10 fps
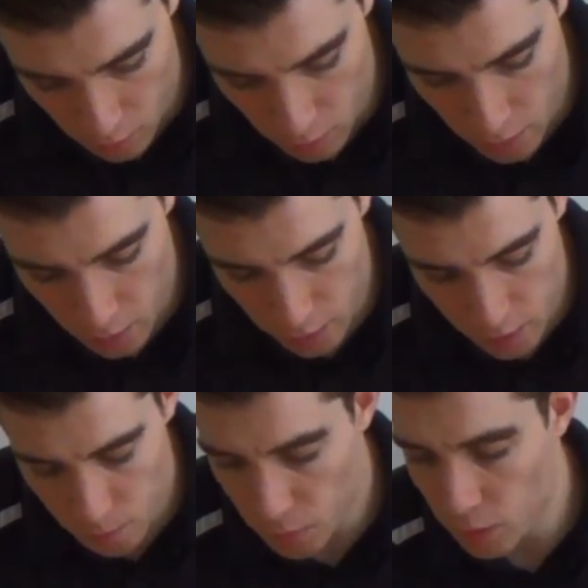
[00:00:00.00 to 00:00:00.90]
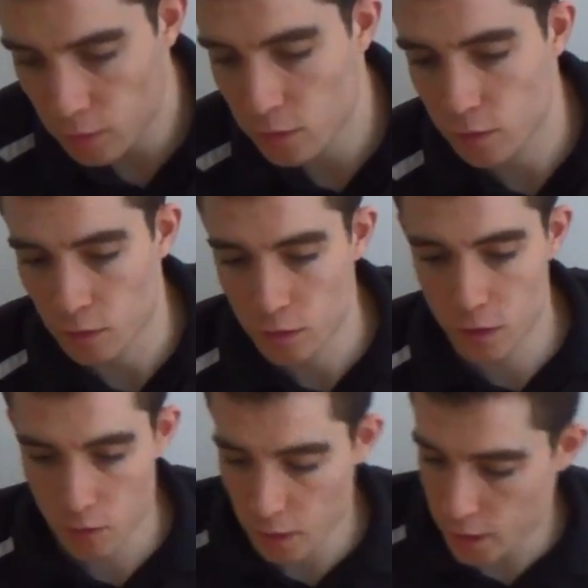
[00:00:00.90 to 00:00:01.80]
The sponge has got
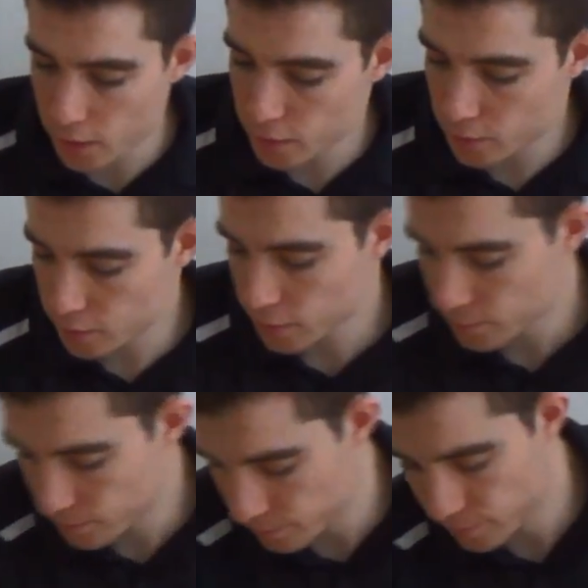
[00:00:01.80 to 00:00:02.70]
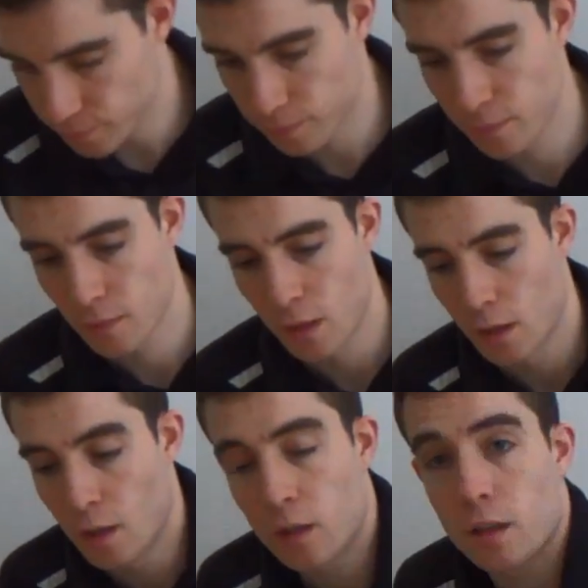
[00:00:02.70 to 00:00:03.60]
2 layers.
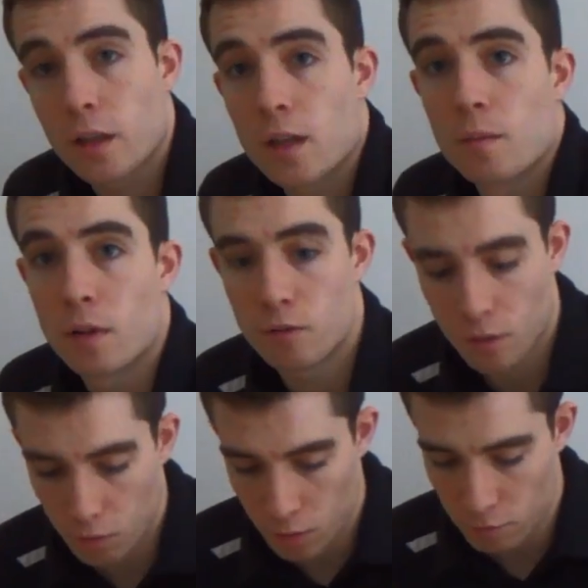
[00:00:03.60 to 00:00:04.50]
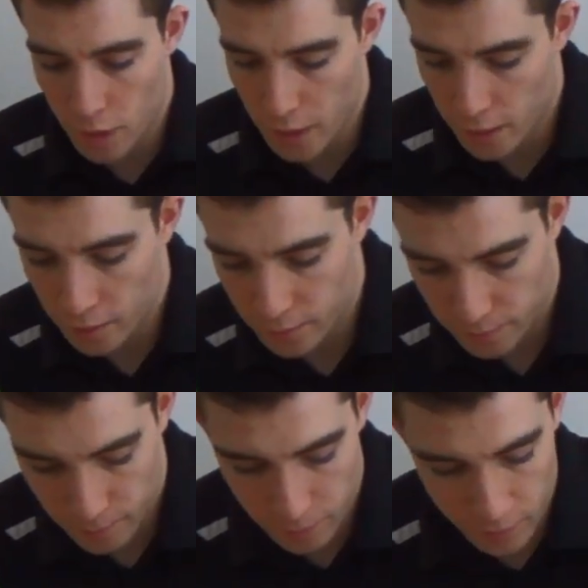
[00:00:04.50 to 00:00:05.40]
I'm going to get my roller ready,
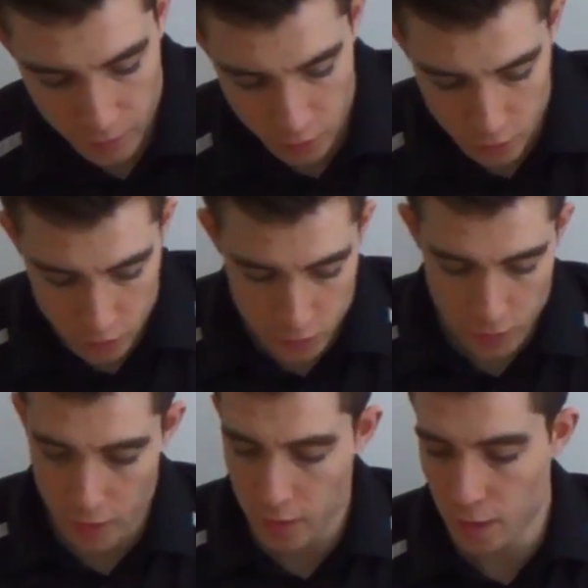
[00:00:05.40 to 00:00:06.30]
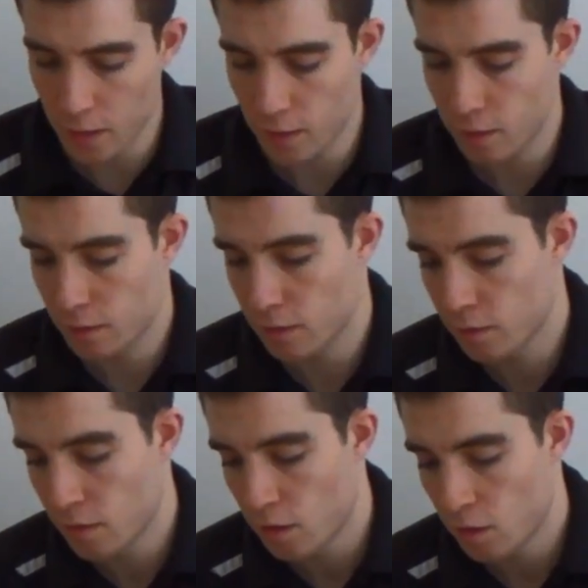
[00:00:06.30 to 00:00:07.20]
then just gently
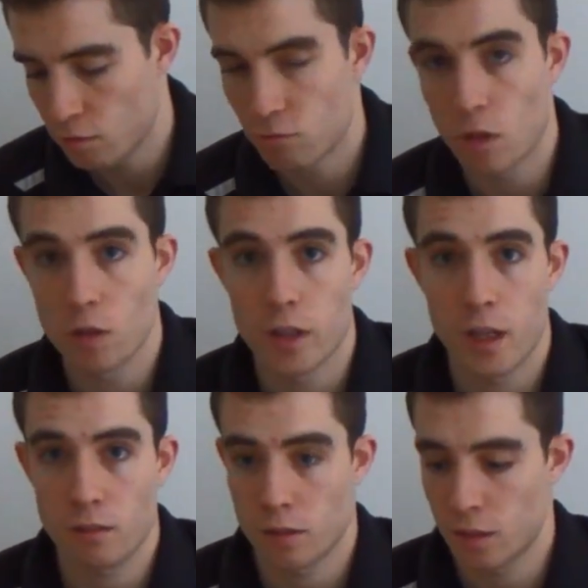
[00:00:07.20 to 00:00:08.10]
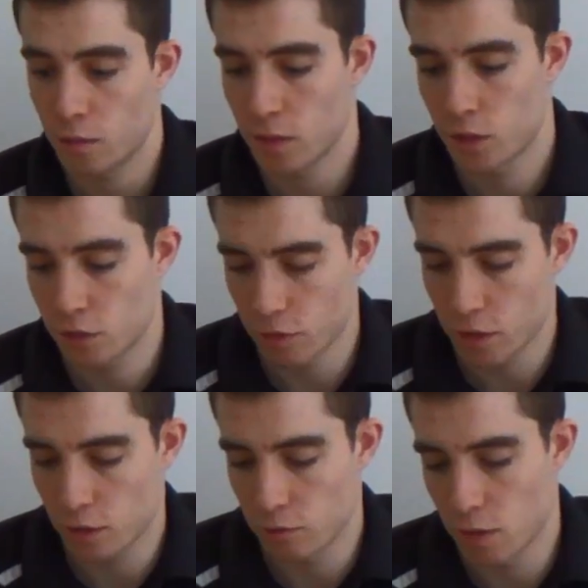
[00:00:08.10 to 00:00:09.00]
roll it out. I don't want to
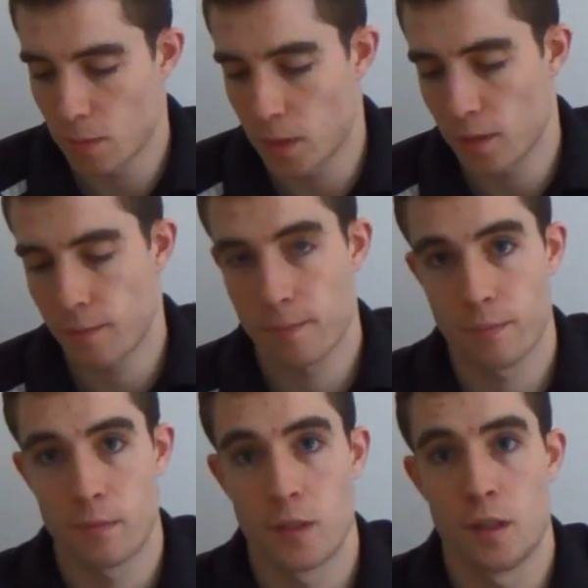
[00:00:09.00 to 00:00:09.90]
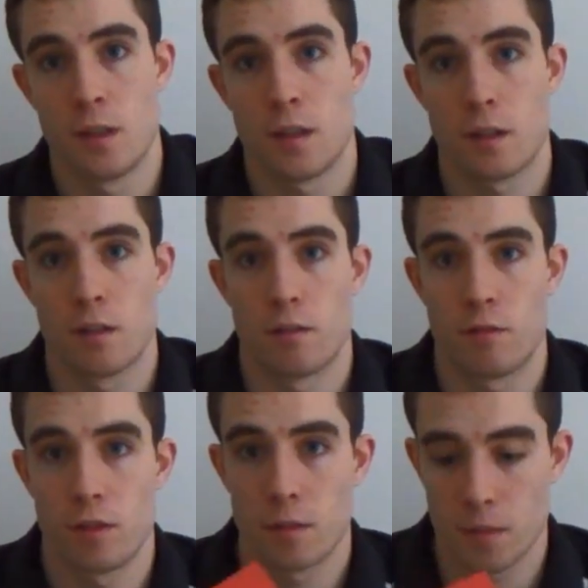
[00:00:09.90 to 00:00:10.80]
stretch the rubber.
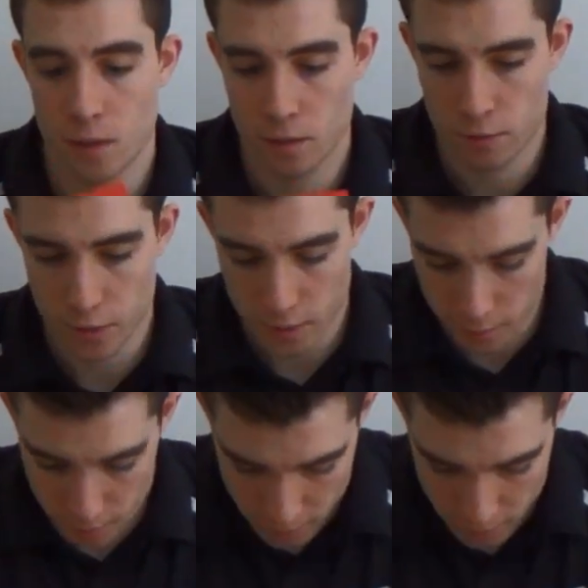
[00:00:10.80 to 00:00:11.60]
Flip that over.